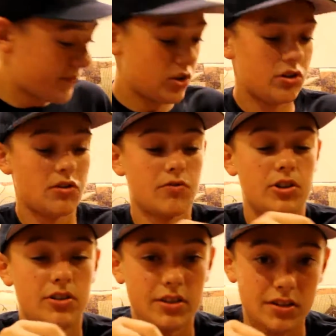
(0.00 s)
you're going to
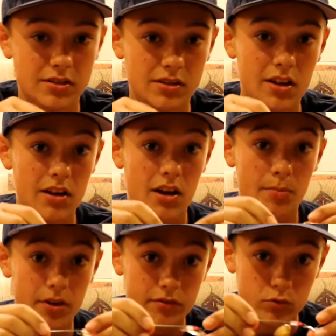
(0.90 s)
reel these
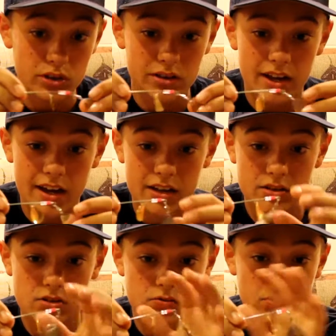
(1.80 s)
above weed
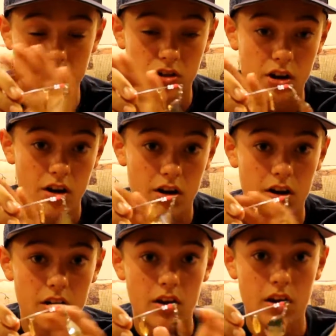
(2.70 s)
lines,
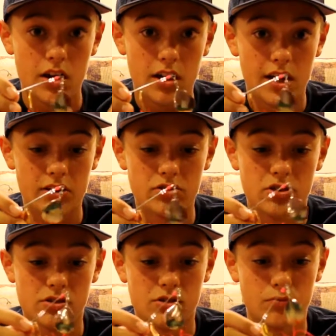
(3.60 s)
and you're
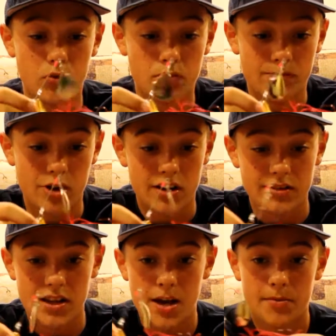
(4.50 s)
just going to roll them right on
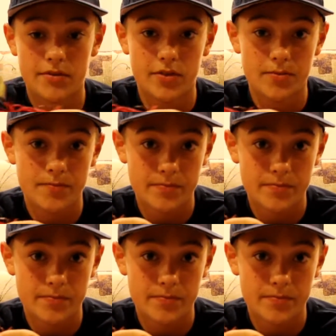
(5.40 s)
top of them.